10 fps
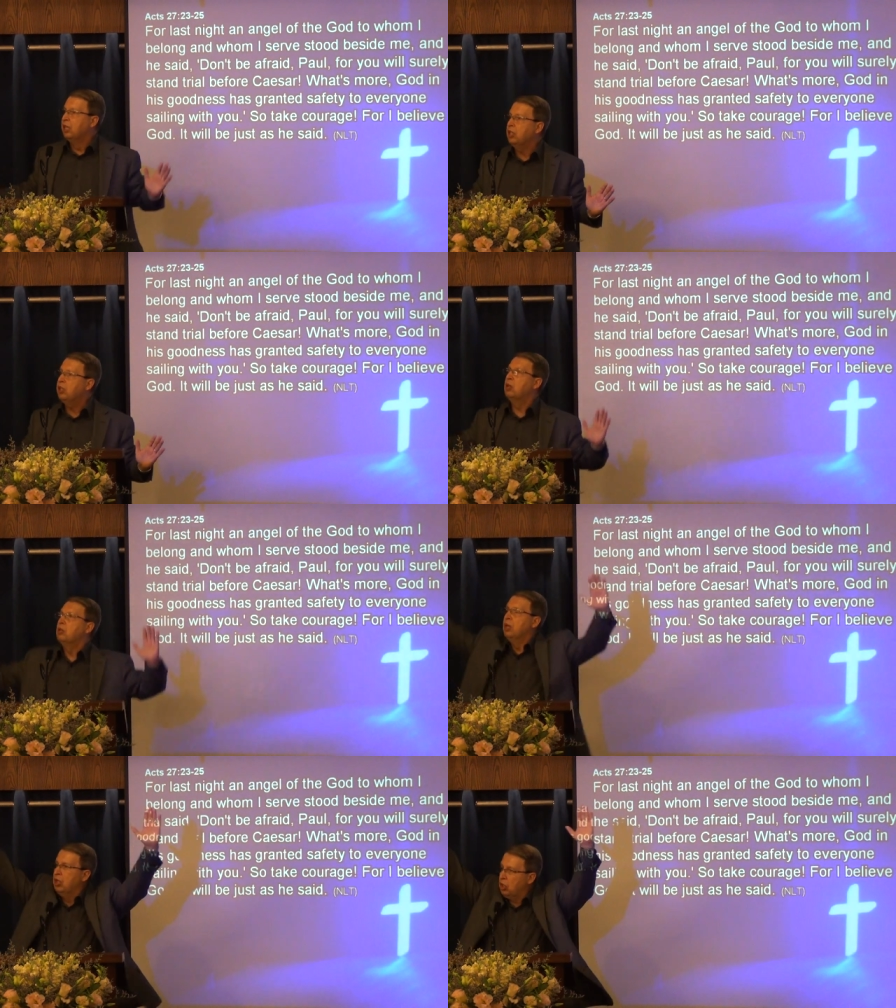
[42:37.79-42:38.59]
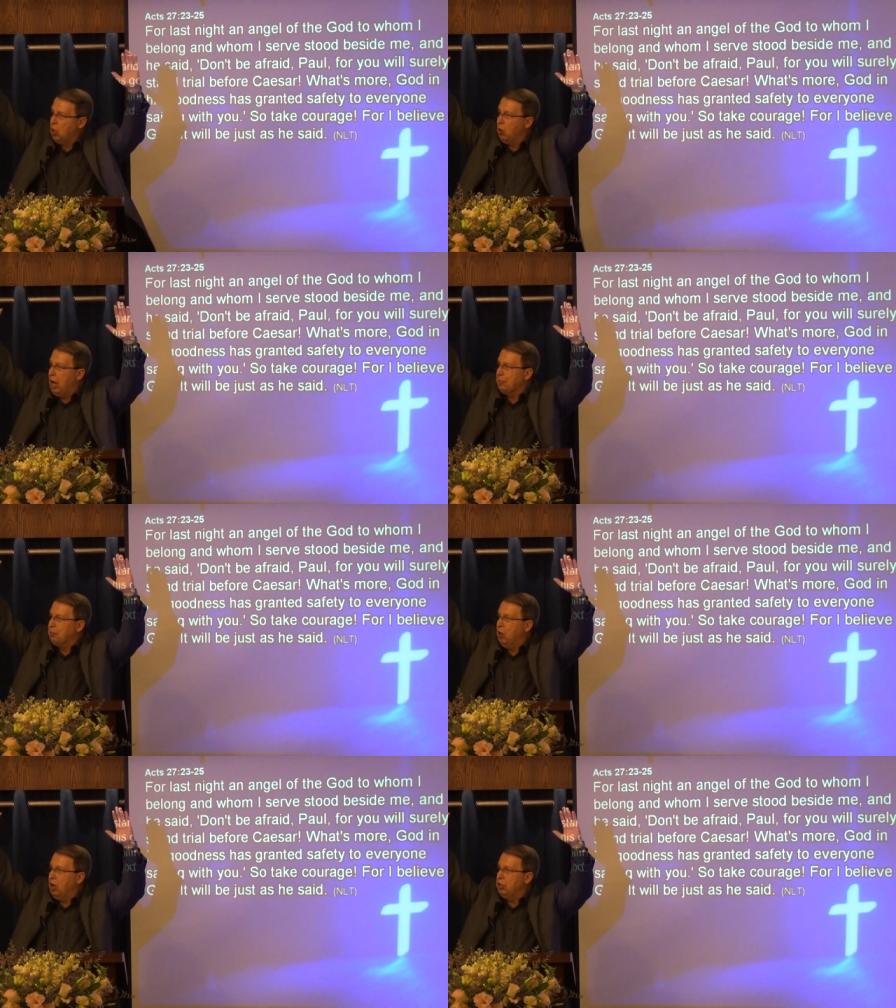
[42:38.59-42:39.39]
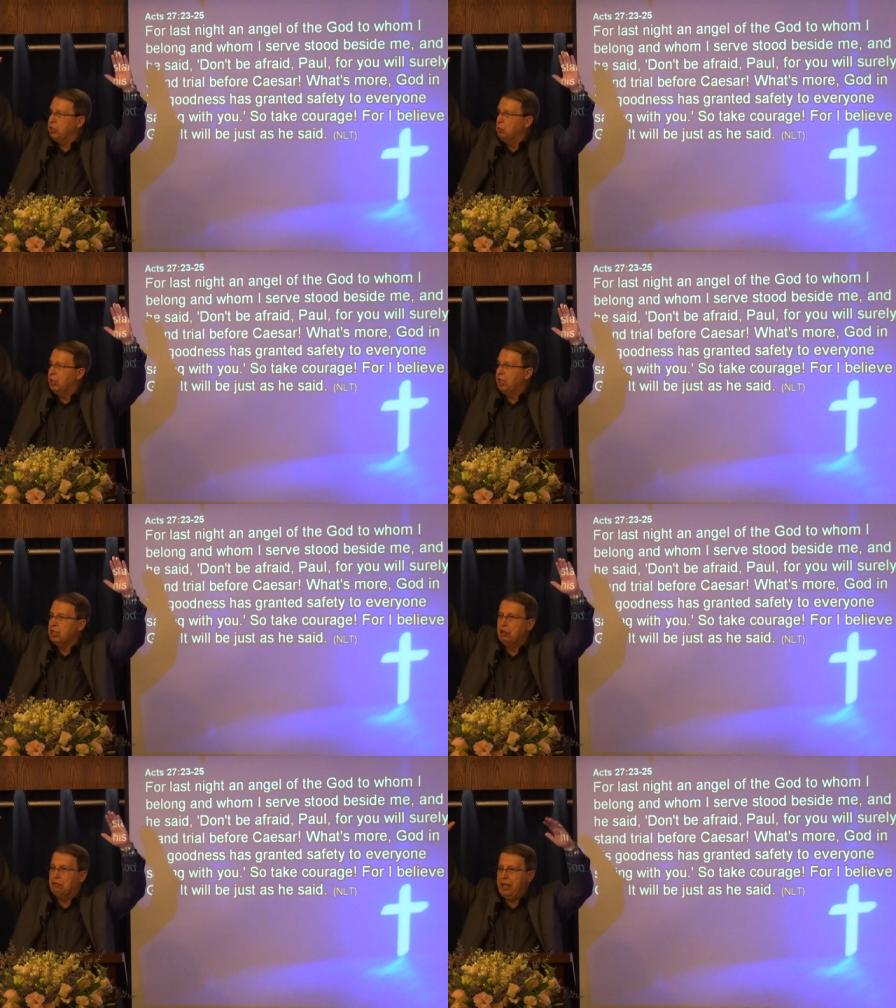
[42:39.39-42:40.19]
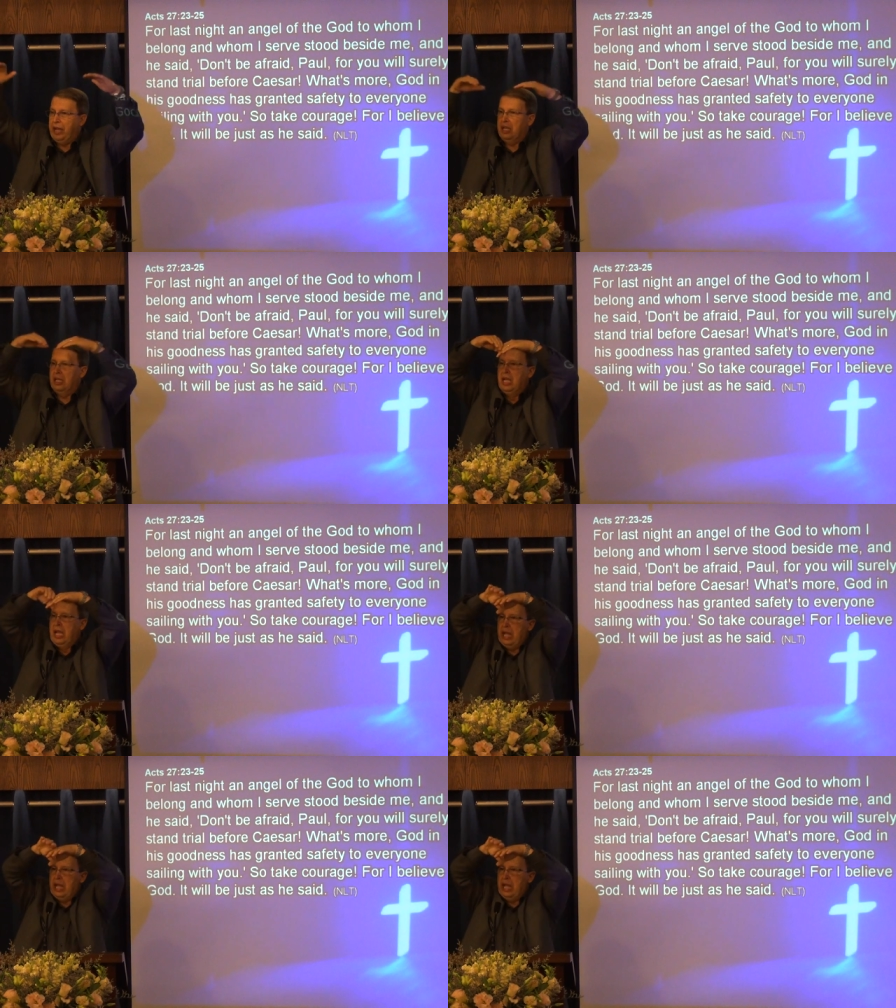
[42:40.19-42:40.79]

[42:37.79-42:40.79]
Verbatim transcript: you know, go upwards within the veil,